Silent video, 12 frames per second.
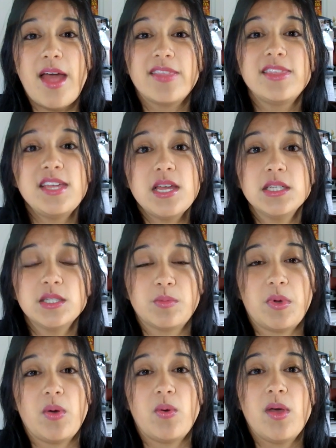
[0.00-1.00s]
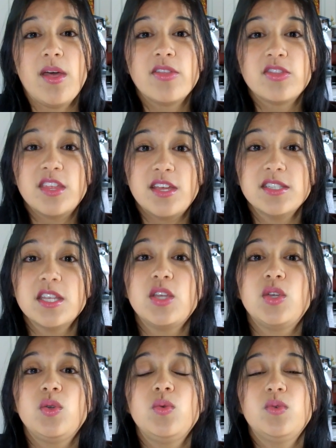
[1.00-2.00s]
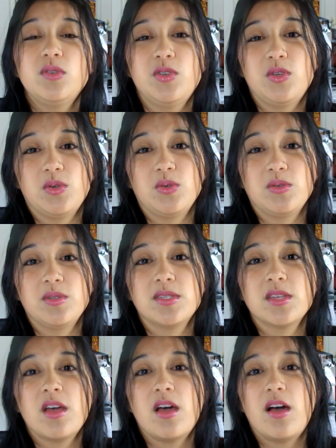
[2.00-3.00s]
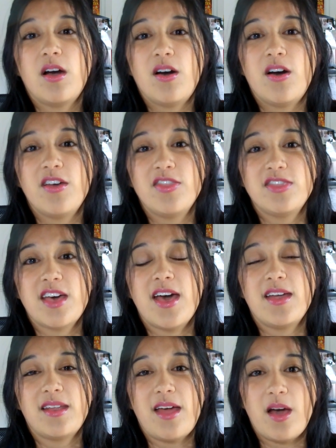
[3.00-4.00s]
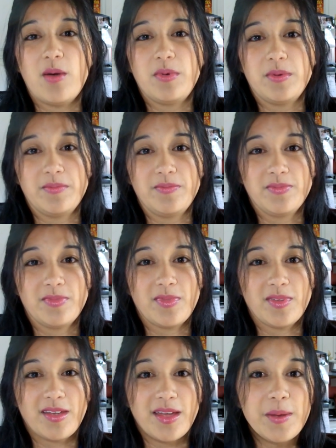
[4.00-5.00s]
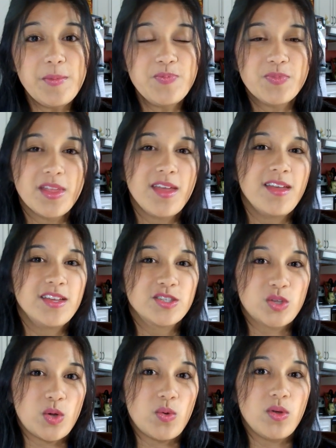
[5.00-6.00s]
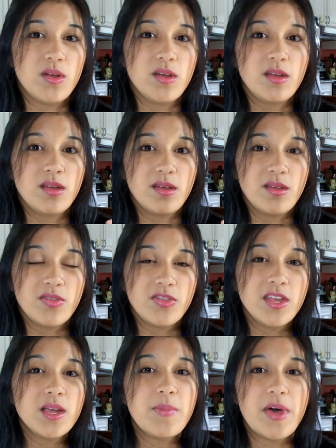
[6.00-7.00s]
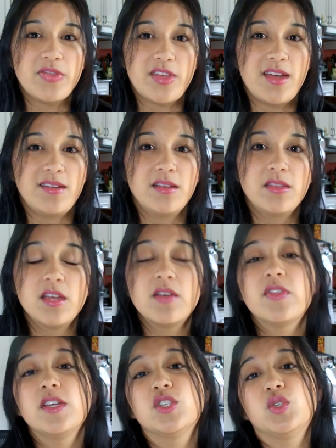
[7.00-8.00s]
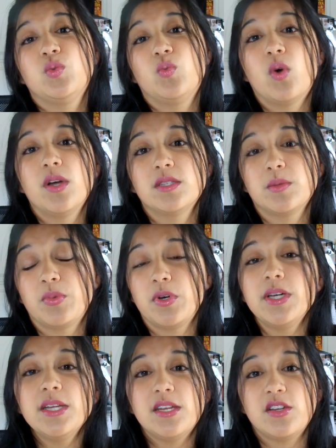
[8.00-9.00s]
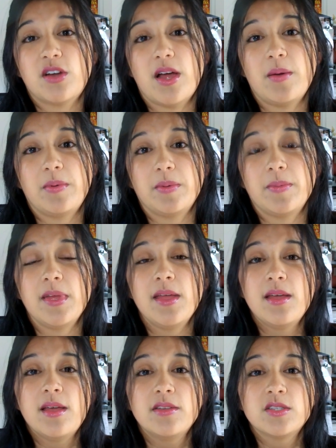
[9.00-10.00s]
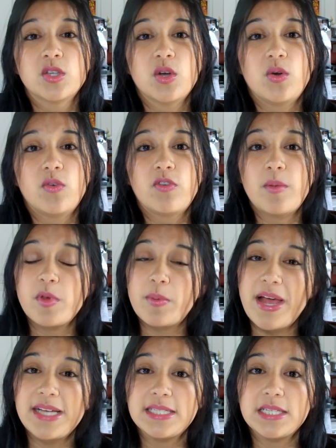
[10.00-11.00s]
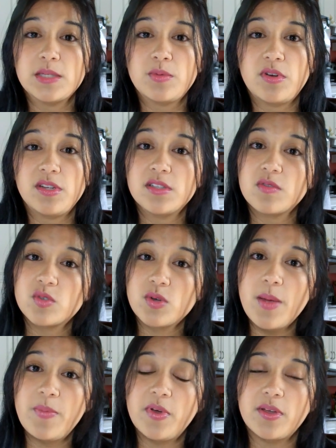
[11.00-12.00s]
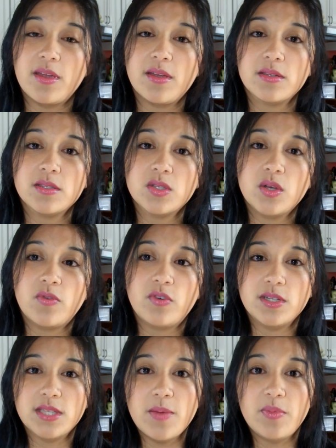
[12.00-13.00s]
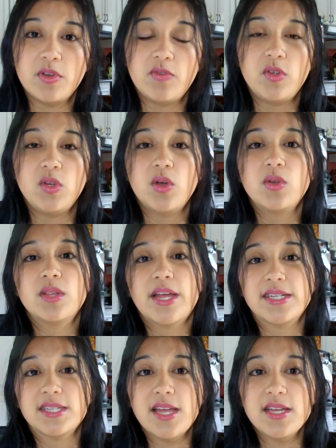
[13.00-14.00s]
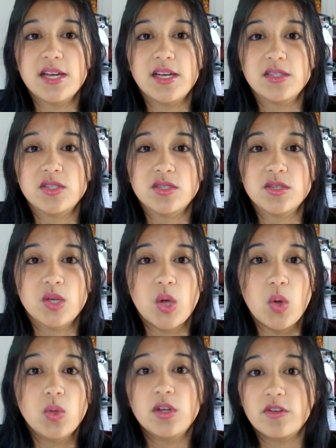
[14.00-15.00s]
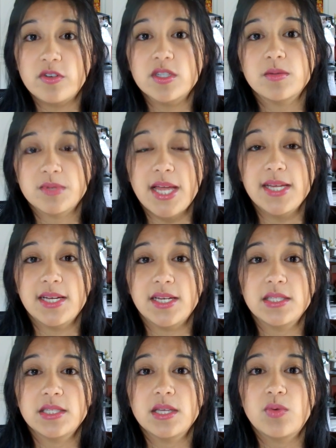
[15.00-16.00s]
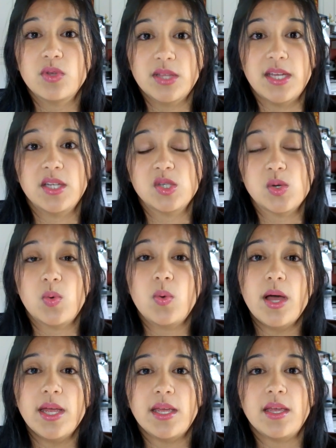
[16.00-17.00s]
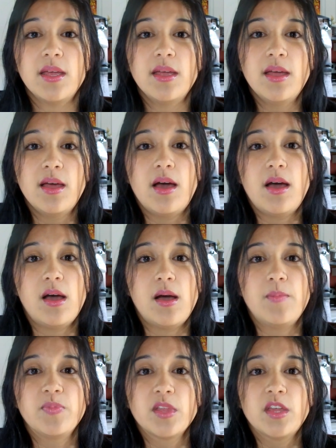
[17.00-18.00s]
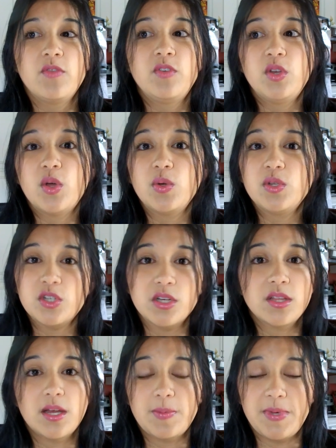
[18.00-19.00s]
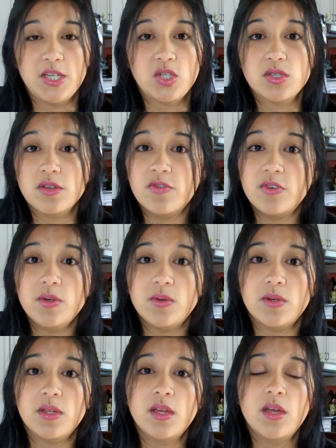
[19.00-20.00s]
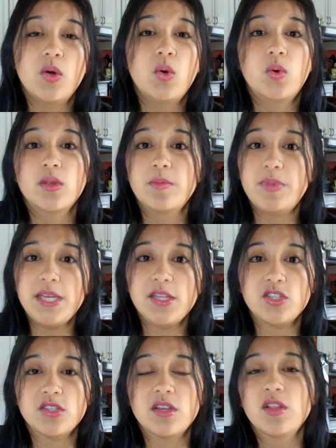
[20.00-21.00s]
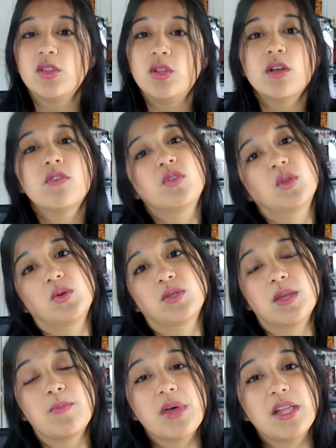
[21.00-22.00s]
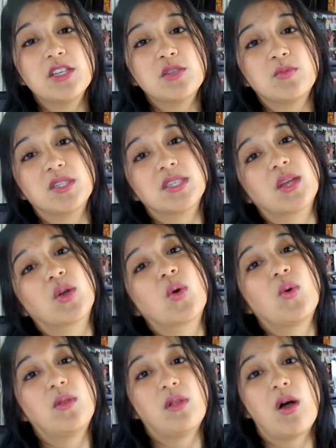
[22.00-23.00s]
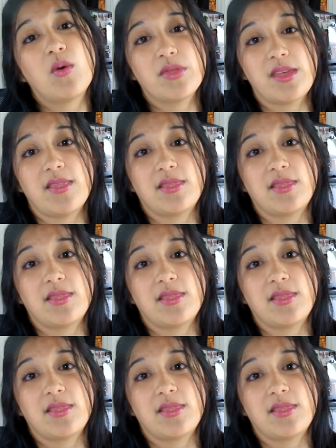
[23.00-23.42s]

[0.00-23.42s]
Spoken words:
at the expo, things that you will use on that album, okay? So think about that. Think of things you want to put in your album. So from your past experience of scrapbooking. So for example, if you know you like die cuts, go look for some die cuts related to Hawaii. If you know you took a lot of pictures of food or the beach, look for those embellishments that'll go along with